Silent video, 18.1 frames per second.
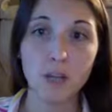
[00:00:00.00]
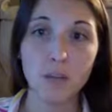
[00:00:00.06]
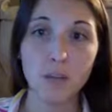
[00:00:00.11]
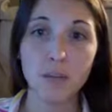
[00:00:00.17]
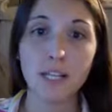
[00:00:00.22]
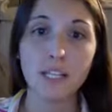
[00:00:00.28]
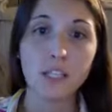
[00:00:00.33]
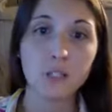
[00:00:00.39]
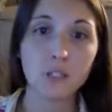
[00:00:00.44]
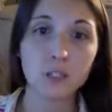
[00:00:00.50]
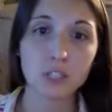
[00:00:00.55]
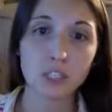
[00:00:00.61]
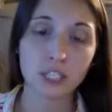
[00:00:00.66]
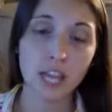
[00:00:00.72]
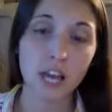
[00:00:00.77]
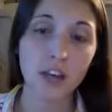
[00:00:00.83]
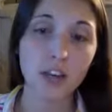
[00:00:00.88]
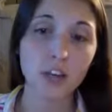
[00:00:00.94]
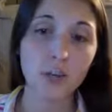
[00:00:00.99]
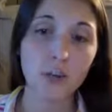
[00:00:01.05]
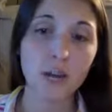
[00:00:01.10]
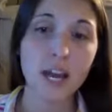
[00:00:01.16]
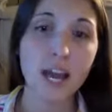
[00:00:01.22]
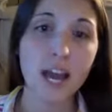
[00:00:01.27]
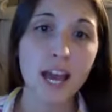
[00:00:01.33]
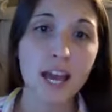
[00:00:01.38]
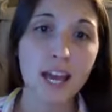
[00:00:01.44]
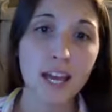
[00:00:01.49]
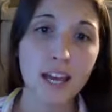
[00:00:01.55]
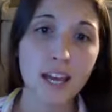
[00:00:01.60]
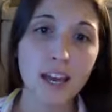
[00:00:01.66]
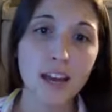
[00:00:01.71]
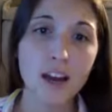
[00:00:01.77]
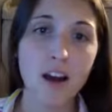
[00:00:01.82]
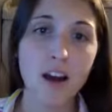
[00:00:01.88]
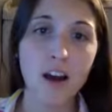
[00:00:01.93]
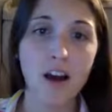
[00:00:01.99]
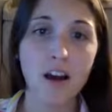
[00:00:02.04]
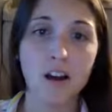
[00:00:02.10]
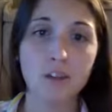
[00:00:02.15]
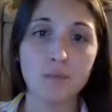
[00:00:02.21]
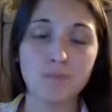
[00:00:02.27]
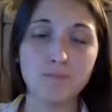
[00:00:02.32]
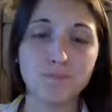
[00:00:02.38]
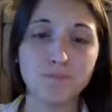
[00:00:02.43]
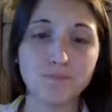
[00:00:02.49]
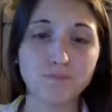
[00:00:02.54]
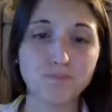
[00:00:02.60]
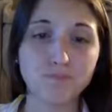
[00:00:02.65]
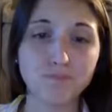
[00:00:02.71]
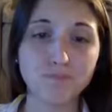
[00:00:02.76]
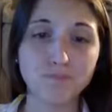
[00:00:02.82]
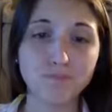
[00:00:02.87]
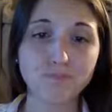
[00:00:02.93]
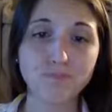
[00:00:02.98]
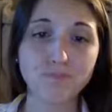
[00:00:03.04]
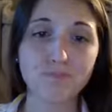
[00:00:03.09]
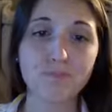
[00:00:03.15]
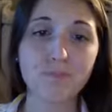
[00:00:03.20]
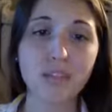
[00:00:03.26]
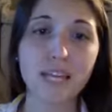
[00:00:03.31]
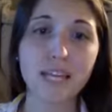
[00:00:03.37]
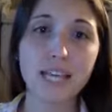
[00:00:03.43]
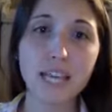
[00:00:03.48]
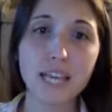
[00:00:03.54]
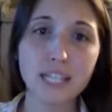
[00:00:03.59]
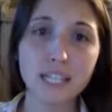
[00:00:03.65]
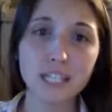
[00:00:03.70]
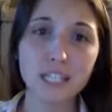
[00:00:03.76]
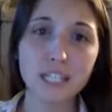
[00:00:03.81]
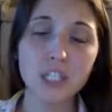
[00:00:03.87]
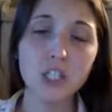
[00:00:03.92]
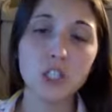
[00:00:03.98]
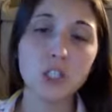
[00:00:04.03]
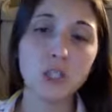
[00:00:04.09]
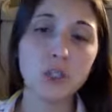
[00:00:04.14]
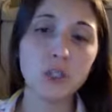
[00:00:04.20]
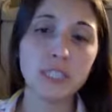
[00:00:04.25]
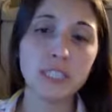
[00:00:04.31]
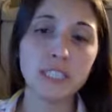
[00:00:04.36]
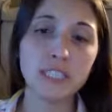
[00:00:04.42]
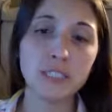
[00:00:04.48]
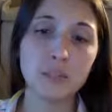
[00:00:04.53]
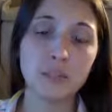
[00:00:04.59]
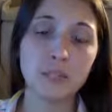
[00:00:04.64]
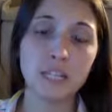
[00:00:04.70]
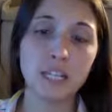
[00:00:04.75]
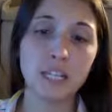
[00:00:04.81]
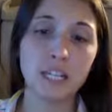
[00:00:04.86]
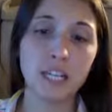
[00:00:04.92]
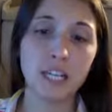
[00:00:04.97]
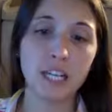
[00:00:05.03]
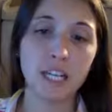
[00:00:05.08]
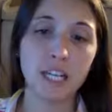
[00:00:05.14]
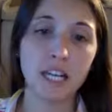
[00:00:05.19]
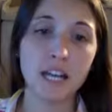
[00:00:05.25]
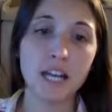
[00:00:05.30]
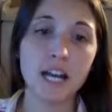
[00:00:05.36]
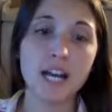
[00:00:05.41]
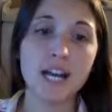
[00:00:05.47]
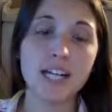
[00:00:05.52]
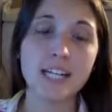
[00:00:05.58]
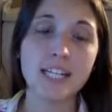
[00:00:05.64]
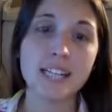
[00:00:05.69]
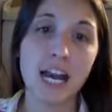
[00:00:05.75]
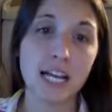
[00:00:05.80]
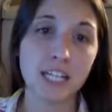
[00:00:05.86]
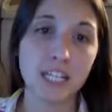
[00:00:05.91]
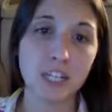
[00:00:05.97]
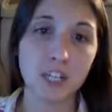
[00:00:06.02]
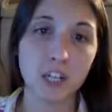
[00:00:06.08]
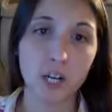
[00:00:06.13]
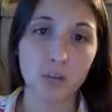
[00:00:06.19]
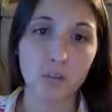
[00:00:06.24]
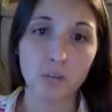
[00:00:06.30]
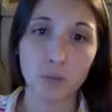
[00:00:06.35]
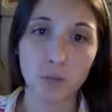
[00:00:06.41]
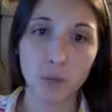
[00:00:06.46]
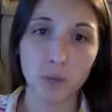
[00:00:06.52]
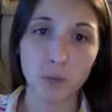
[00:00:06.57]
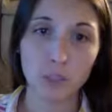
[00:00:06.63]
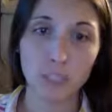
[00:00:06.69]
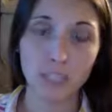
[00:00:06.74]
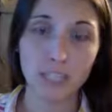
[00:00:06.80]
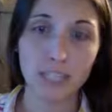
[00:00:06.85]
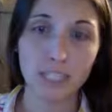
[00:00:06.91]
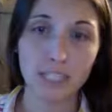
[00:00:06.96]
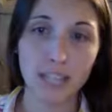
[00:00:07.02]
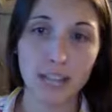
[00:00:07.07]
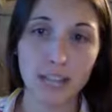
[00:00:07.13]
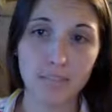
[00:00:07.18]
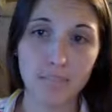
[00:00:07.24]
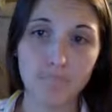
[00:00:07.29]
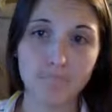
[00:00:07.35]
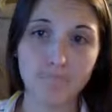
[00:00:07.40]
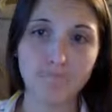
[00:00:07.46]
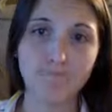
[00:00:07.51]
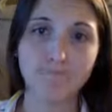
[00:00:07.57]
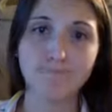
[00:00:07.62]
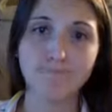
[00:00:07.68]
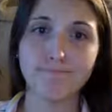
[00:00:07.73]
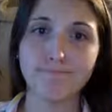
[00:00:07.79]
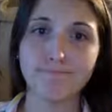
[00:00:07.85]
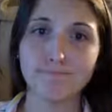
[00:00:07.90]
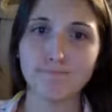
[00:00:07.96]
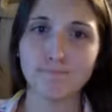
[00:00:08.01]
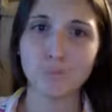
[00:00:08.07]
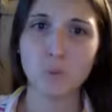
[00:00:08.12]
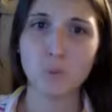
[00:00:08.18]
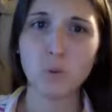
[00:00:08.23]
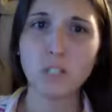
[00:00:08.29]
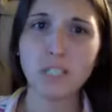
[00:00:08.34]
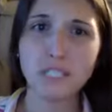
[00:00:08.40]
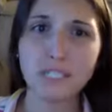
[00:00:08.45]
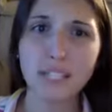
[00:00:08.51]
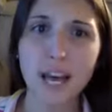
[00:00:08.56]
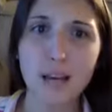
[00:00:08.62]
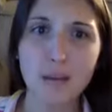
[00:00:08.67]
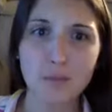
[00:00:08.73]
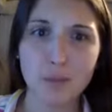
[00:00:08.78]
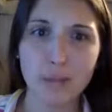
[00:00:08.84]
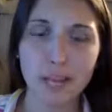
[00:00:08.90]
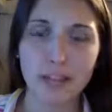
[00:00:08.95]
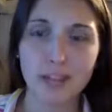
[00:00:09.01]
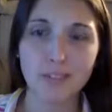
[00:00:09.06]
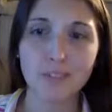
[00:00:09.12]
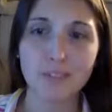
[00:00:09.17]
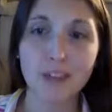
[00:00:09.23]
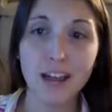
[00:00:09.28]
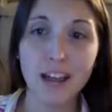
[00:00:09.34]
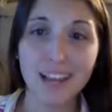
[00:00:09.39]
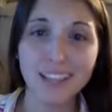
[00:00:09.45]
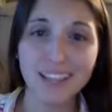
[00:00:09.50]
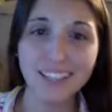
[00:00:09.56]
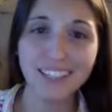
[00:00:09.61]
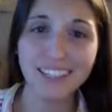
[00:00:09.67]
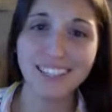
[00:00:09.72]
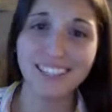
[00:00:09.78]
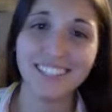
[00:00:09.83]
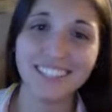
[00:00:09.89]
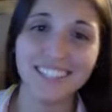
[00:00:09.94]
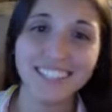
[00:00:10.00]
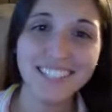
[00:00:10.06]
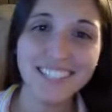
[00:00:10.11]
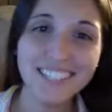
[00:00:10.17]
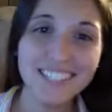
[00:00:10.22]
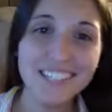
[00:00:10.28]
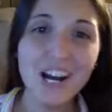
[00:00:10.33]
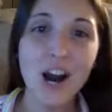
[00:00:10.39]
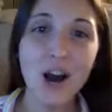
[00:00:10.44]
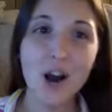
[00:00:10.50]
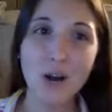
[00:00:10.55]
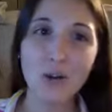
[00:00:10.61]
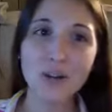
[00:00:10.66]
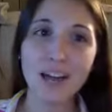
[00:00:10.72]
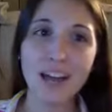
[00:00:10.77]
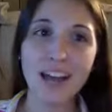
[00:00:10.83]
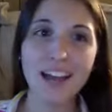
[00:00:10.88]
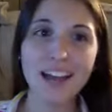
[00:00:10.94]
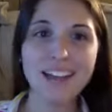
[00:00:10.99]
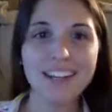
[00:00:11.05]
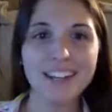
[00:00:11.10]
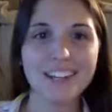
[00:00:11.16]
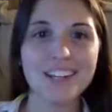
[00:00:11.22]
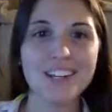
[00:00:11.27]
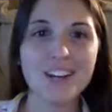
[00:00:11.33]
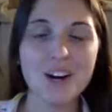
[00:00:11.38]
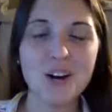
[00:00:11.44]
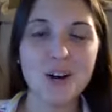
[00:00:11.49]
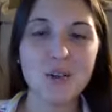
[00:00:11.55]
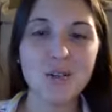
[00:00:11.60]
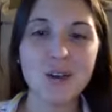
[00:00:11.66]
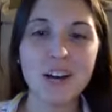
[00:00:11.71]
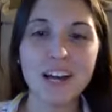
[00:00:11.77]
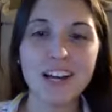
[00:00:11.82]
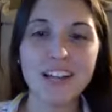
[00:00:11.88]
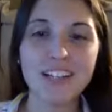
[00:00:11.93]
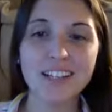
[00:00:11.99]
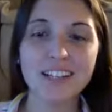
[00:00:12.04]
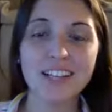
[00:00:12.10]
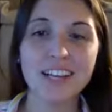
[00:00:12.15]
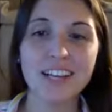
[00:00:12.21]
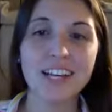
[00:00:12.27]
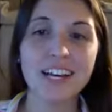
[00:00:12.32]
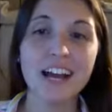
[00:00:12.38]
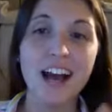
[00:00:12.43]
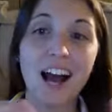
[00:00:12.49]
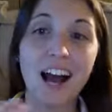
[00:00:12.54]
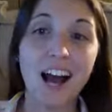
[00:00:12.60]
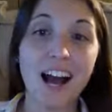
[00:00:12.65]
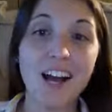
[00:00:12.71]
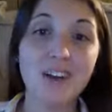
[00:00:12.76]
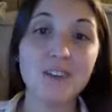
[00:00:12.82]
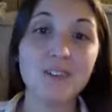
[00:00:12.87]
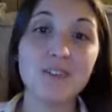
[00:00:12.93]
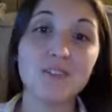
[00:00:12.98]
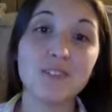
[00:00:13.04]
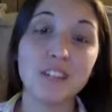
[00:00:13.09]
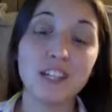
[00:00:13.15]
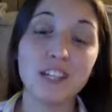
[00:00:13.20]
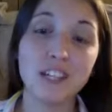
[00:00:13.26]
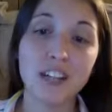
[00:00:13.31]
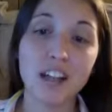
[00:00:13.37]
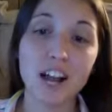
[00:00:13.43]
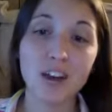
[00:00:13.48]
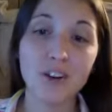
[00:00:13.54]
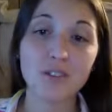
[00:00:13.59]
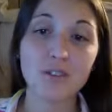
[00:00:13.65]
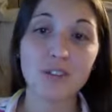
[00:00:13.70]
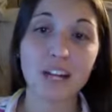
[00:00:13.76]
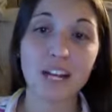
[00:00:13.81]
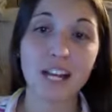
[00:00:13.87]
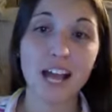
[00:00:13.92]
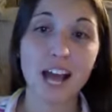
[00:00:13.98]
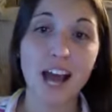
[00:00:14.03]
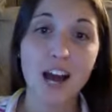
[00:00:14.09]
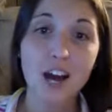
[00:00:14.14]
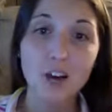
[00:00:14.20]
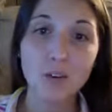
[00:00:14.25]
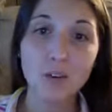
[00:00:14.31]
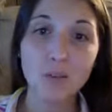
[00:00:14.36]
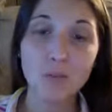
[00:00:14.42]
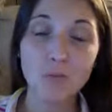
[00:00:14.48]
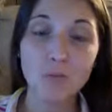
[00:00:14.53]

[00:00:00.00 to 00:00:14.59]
but I don't just tell you, hey, Kayla, you need to be eating 90 grams of protein a day. Well, what does that mean, right? Okay, well, I will figure out, right, how